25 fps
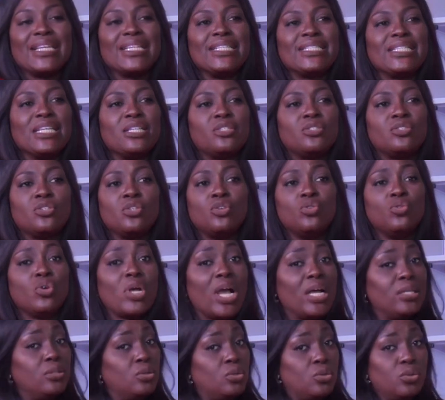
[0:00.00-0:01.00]
And he said, see, you
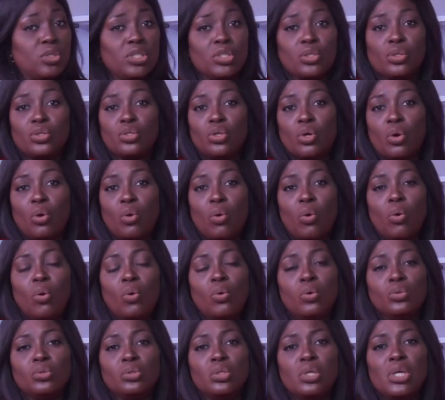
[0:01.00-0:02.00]
can't do it on your
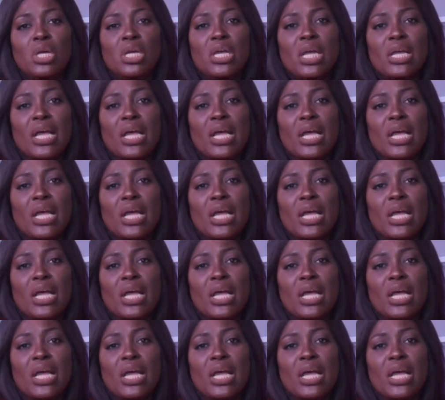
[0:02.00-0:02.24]
own.